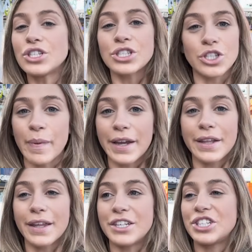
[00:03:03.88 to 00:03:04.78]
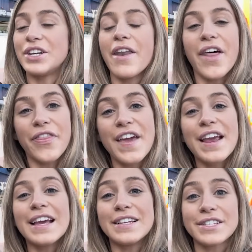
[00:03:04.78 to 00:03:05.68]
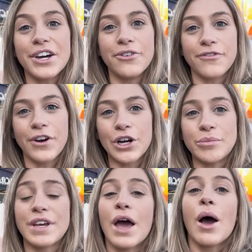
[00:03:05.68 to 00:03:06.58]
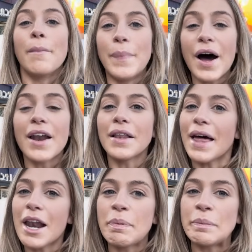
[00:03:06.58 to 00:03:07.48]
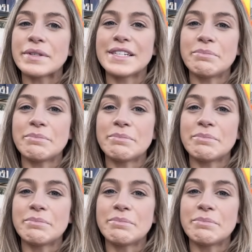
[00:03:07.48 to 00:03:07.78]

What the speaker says: again, this is just speculation. Nothing is confirmed, but a lot of